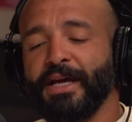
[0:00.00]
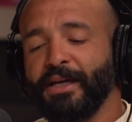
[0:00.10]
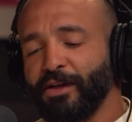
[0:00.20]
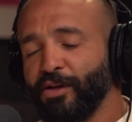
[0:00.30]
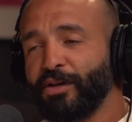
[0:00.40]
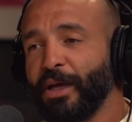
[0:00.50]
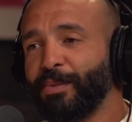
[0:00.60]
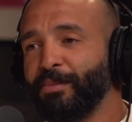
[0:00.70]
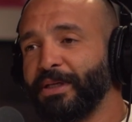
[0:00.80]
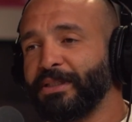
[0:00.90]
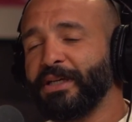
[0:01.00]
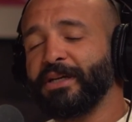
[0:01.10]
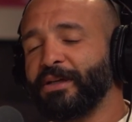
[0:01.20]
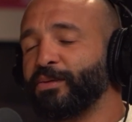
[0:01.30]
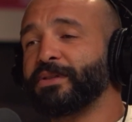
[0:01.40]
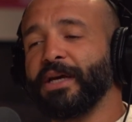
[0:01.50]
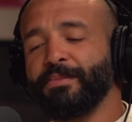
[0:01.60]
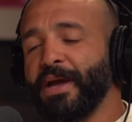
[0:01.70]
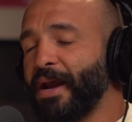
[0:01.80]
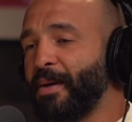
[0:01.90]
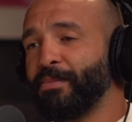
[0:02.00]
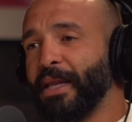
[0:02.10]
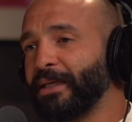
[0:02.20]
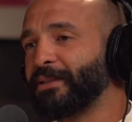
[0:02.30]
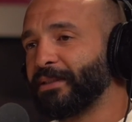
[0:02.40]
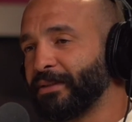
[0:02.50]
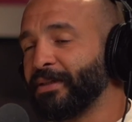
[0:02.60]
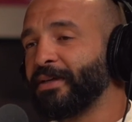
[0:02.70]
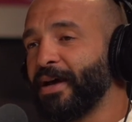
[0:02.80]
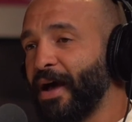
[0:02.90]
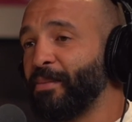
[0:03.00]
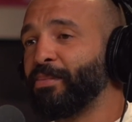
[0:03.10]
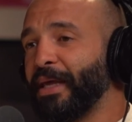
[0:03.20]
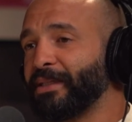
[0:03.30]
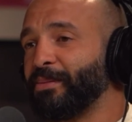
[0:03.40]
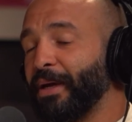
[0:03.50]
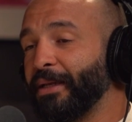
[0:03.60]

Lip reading: He looked up at me, T, and he was like, man, I'm blessed, man.